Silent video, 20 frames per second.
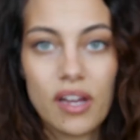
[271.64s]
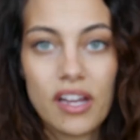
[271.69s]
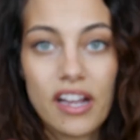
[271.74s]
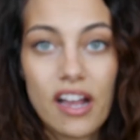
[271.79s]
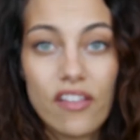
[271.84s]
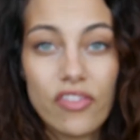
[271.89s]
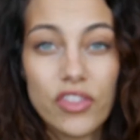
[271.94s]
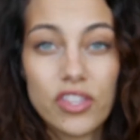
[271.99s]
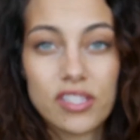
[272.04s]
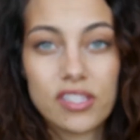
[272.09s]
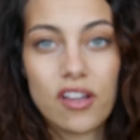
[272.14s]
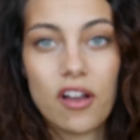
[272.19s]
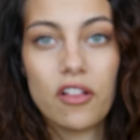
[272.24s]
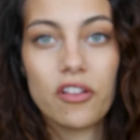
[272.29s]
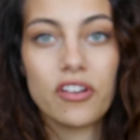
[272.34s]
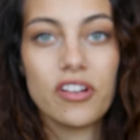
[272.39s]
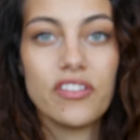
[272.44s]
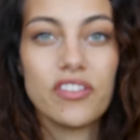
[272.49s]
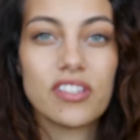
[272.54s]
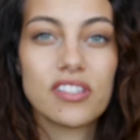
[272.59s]
I got this
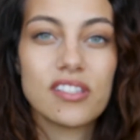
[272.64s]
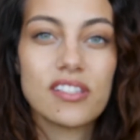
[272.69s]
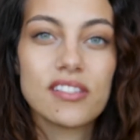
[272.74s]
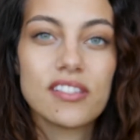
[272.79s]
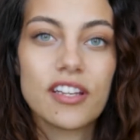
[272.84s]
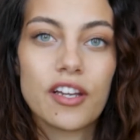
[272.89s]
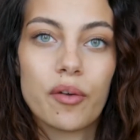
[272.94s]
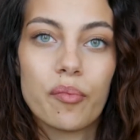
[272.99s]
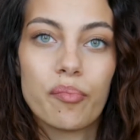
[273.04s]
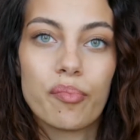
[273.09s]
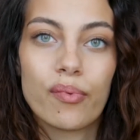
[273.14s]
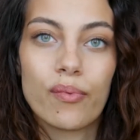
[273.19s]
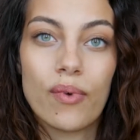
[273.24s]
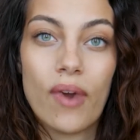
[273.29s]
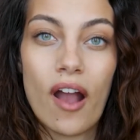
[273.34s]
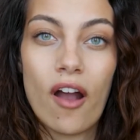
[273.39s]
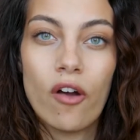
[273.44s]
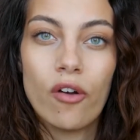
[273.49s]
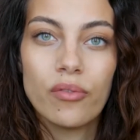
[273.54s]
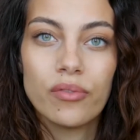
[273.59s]
color and this is like a
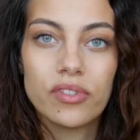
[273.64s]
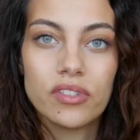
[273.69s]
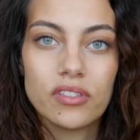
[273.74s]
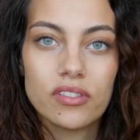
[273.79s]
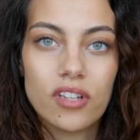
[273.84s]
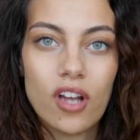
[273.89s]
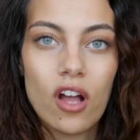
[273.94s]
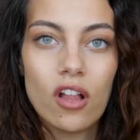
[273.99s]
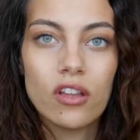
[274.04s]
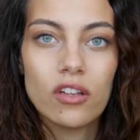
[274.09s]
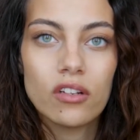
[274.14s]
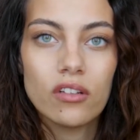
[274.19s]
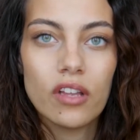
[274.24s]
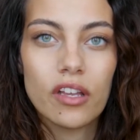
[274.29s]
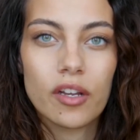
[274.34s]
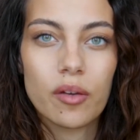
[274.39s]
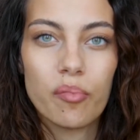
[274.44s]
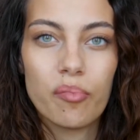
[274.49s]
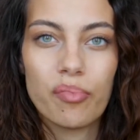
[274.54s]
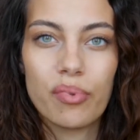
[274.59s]
brown color,
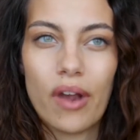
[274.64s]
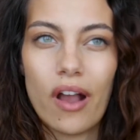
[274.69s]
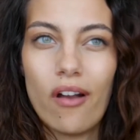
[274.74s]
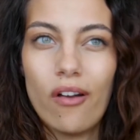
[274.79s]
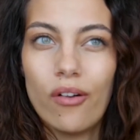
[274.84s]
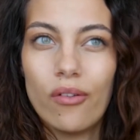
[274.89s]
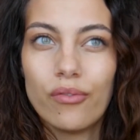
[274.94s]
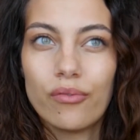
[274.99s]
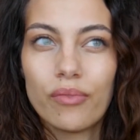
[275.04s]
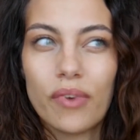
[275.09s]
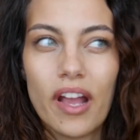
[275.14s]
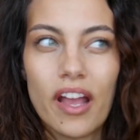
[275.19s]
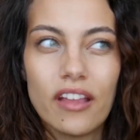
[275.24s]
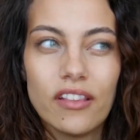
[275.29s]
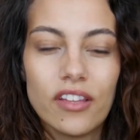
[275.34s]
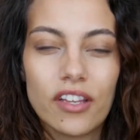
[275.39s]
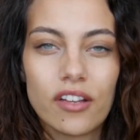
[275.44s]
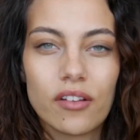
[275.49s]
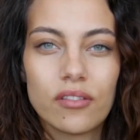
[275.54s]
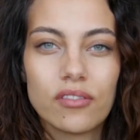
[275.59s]
like a brown
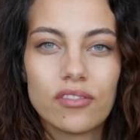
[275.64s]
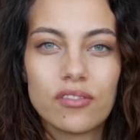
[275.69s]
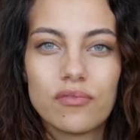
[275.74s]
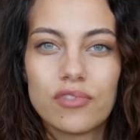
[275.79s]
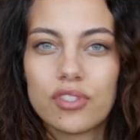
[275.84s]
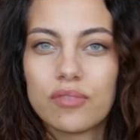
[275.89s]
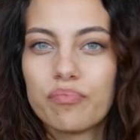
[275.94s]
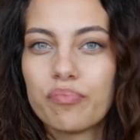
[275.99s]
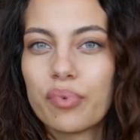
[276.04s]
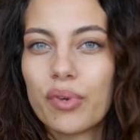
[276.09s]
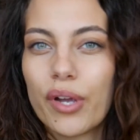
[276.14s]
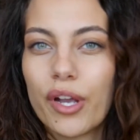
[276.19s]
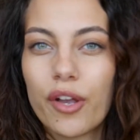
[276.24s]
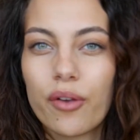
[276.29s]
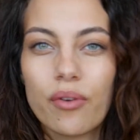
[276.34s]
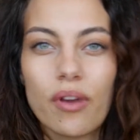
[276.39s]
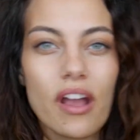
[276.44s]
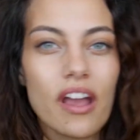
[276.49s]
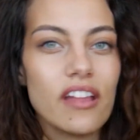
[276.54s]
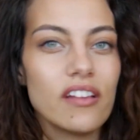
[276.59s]
red, like a brick
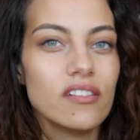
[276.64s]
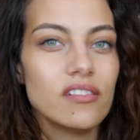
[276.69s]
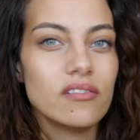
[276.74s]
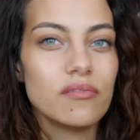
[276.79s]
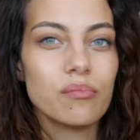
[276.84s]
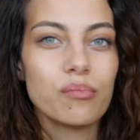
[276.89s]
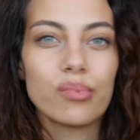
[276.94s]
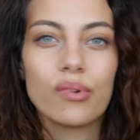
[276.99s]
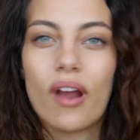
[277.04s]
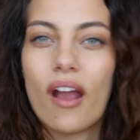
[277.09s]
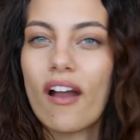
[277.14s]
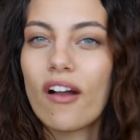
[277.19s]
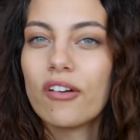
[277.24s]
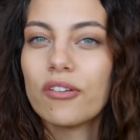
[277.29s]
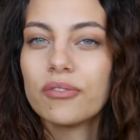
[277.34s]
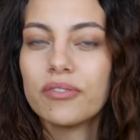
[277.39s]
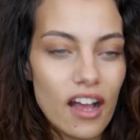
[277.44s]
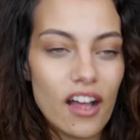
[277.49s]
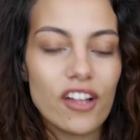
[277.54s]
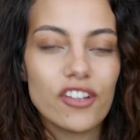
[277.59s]
red
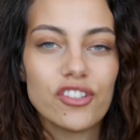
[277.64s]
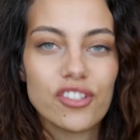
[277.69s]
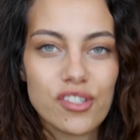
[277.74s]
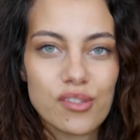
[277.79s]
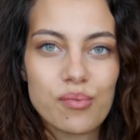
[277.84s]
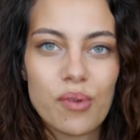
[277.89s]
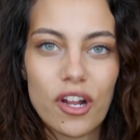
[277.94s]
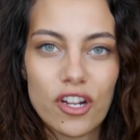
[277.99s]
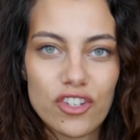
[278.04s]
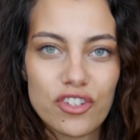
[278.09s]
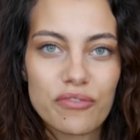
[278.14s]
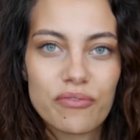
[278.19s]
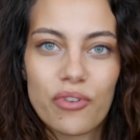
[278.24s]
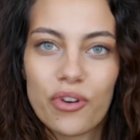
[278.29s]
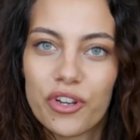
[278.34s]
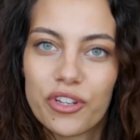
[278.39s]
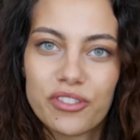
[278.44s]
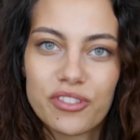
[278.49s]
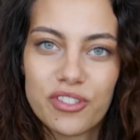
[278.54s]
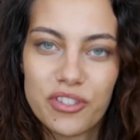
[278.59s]
brown. I'll just swatch it
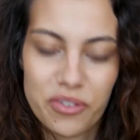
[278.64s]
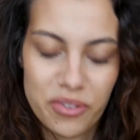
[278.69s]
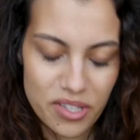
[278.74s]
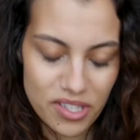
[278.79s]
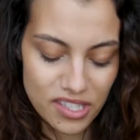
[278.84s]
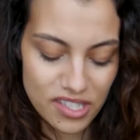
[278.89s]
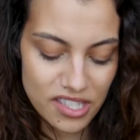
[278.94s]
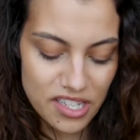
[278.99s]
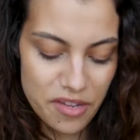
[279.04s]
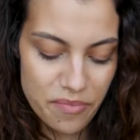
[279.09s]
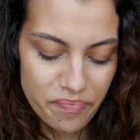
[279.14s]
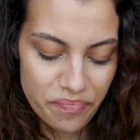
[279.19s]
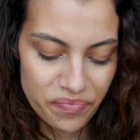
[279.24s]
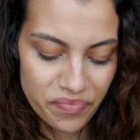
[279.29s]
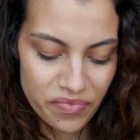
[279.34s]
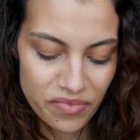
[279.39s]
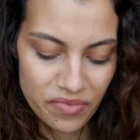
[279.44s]
for you so you can see.